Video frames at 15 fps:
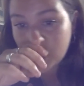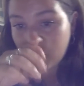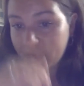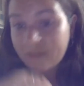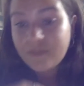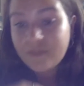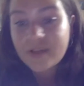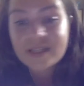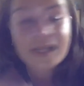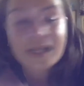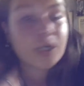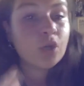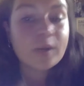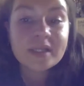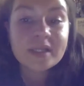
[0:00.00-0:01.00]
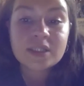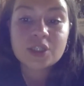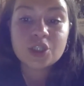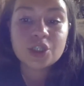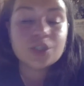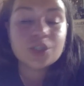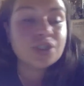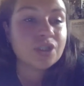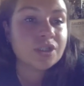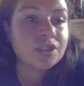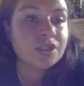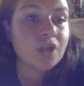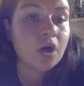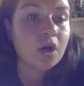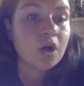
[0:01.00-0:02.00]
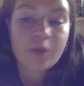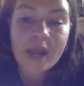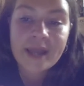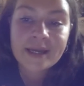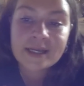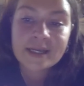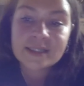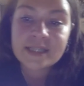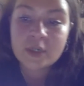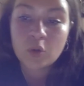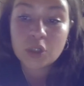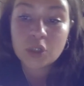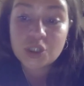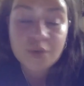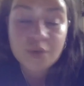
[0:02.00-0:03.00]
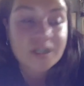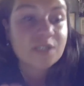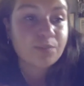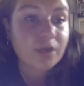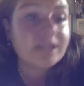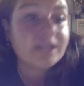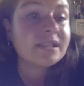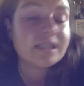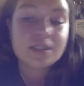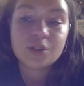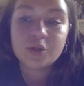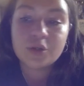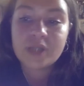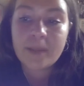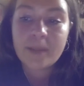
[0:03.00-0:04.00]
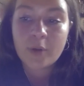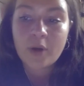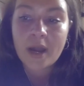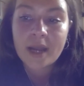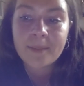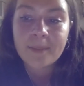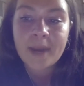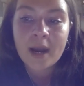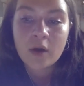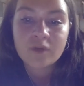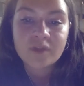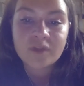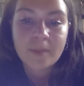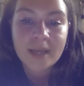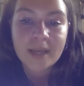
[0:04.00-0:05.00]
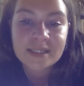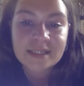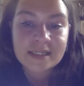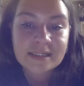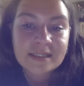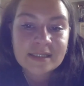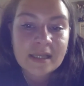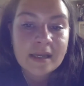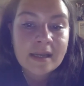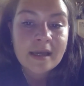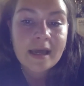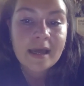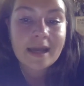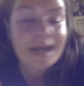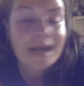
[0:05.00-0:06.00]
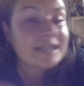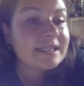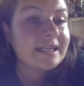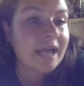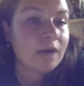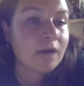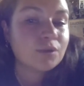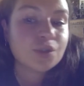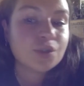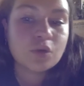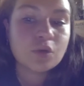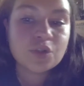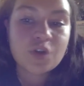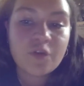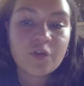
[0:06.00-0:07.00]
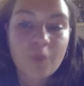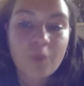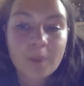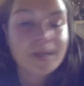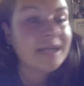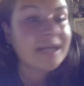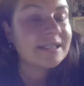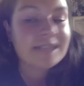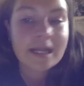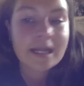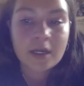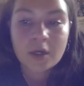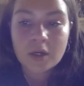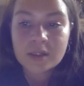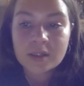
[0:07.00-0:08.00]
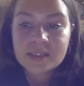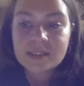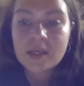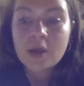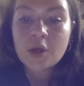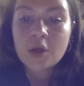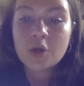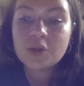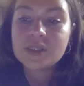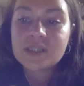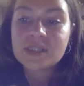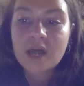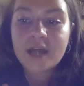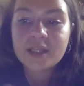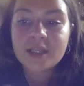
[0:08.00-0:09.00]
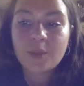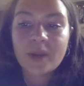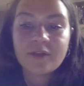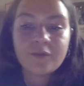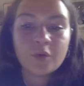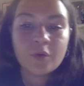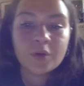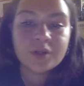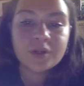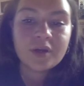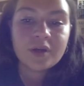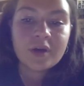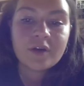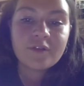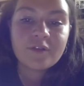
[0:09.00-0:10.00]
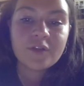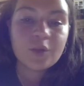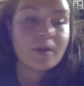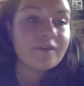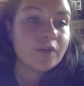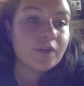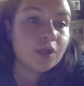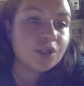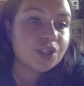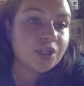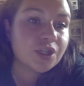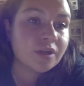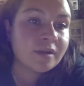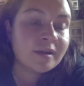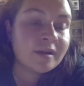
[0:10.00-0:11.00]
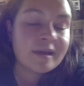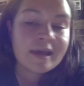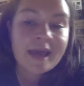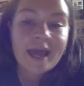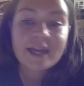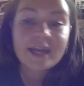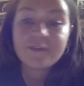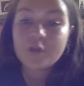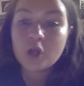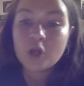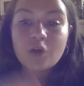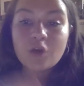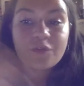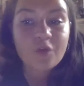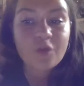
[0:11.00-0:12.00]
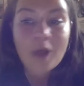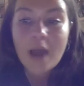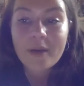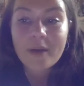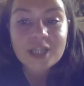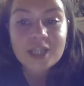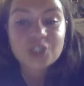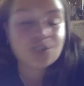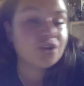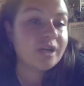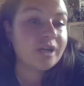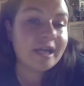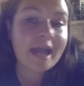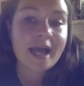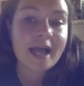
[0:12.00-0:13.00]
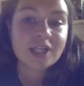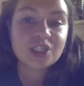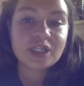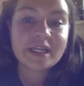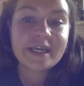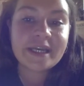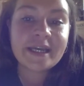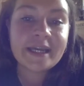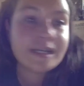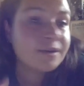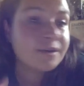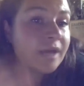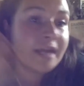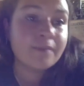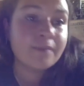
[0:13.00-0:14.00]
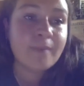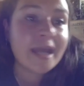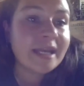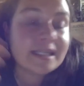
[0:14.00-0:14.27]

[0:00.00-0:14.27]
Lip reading: we think that new institutions are created in order to express this new democratic power of the masses, elected councils of workplace delegates who decide the way forward for the revolution. And if you look throughout history, actually, in many